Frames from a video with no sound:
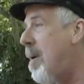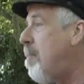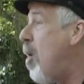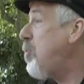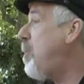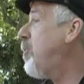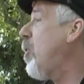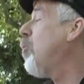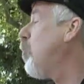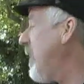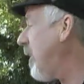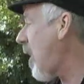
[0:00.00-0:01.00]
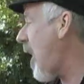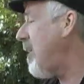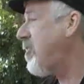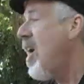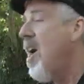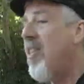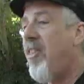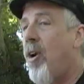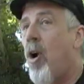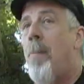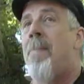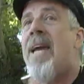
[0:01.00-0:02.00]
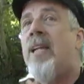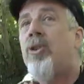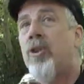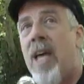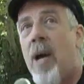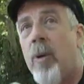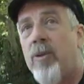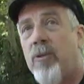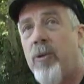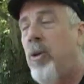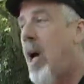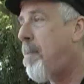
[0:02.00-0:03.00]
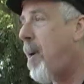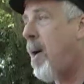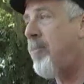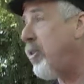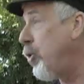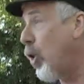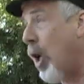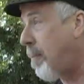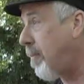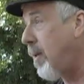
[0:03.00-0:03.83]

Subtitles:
I mean, most people don't realize that there are major networks of Food Not Bombs in Europe.